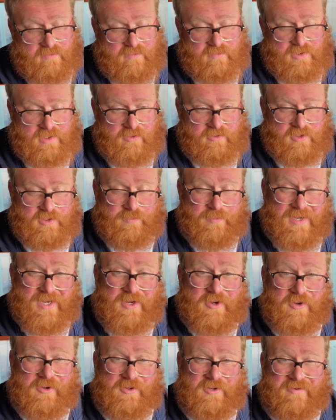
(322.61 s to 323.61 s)
so to
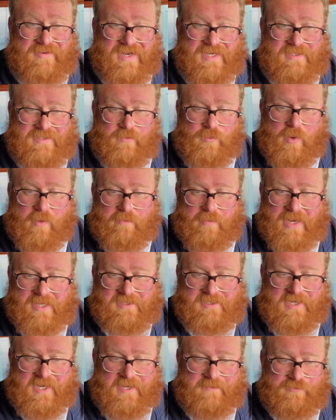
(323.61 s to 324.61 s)
speak, all your eggs in one
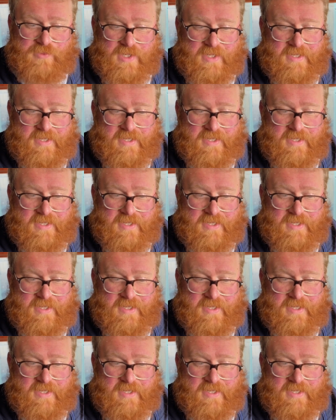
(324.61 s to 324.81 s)
basket.